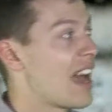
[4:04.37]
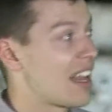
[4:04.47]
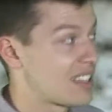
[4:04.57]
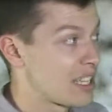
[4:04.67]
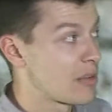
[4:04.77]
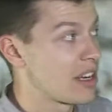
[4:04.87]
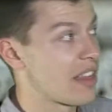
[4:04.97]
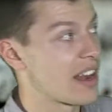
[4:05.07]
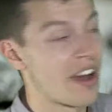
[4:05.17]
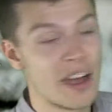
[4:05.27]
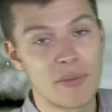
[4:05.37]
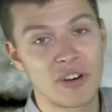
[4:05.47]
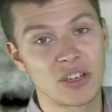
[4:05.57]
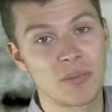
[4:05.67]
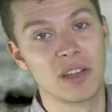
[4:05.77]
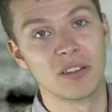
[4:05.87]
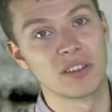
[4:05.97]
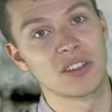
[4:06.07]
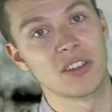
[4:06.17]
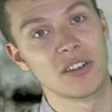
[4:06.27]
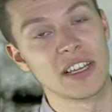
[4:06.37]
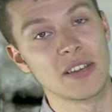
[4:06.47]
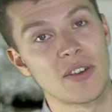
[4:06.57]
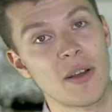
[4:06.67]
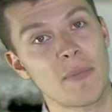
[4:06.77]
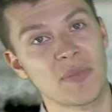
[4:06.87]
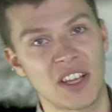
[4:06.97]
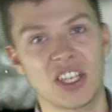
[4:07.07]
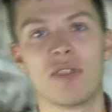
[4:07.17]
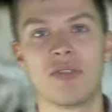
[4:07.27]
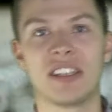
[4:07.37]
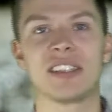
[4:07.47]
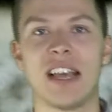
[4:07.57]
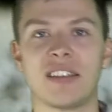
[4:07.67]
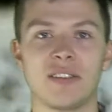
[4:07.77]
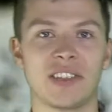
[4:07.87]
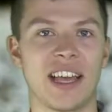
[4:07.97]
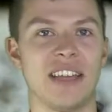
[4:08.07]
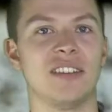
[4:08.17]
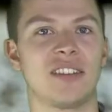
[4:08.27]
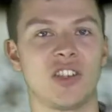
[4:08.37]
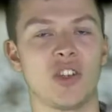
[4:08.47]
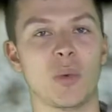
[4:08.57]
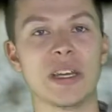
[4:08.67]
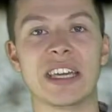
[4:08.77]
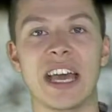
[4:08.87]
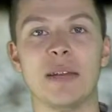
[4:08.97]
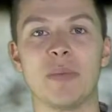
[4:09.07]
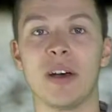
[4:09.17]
and similarly then high pressure builds to leave a generally settled end to the weekend.